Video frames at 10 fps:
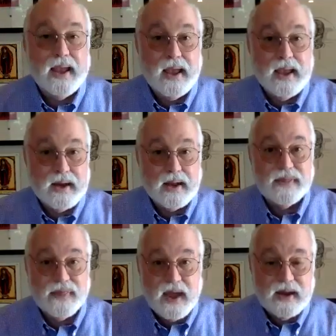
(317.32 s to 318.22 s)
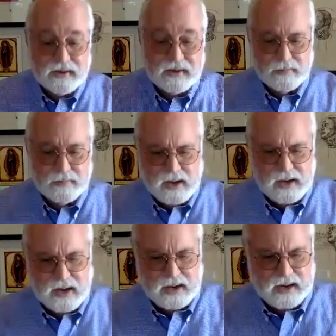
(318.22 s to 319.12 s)
And I thanked him
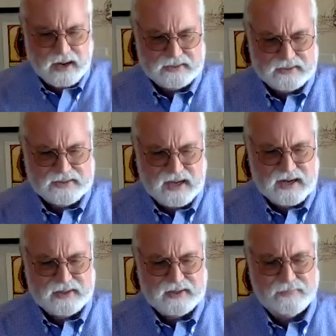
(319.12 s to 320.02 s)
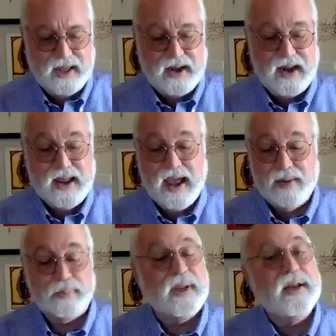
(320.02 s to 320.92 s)
and I said that I
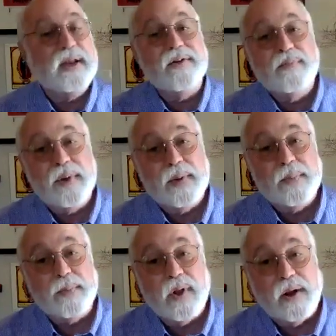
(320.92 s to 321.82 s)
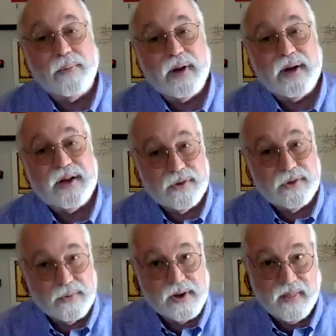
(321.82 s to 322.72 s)
had plenty of people already
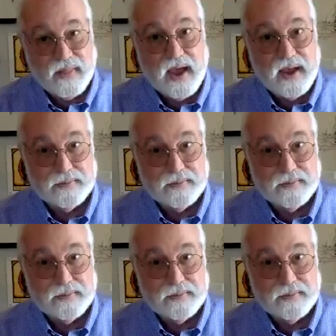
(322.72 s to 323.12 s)
doing that.